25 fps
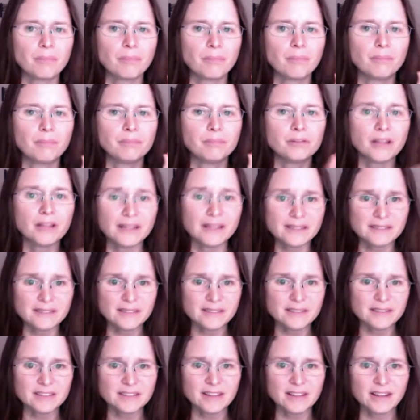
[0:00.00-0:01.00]

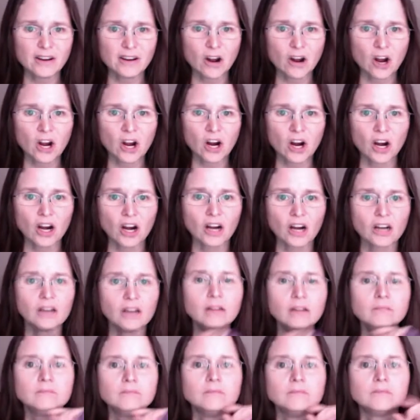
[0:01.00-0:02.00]
places that are
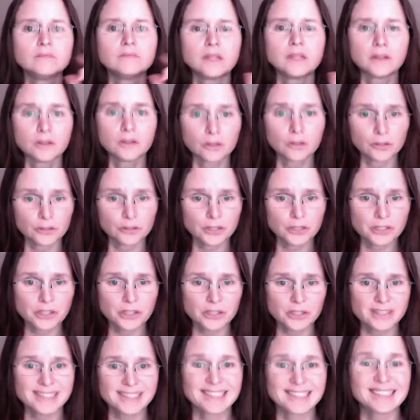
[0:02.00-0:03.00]
good
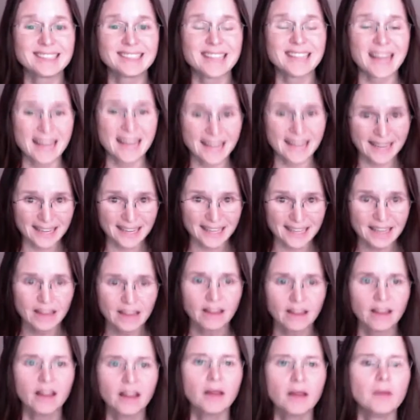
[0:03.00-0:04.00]
to stay.
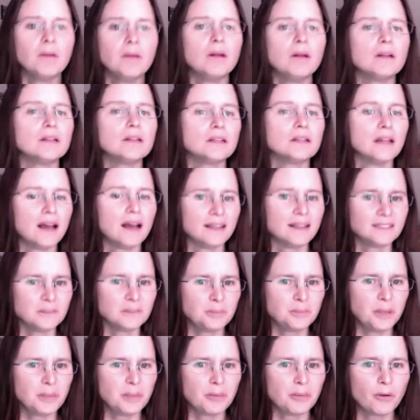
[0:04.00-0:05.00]
Lots of
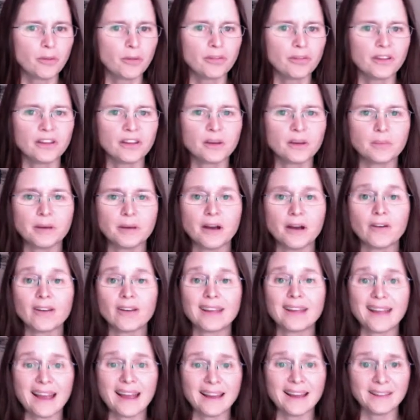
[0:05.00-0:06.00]
people think about
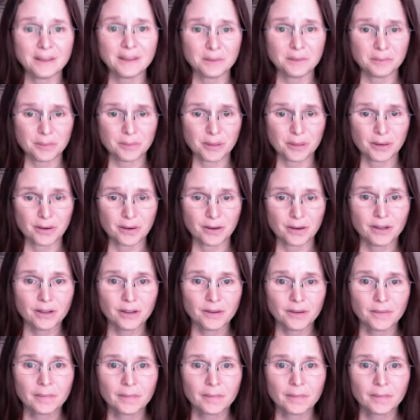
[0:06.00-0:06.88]
Gatlinburg.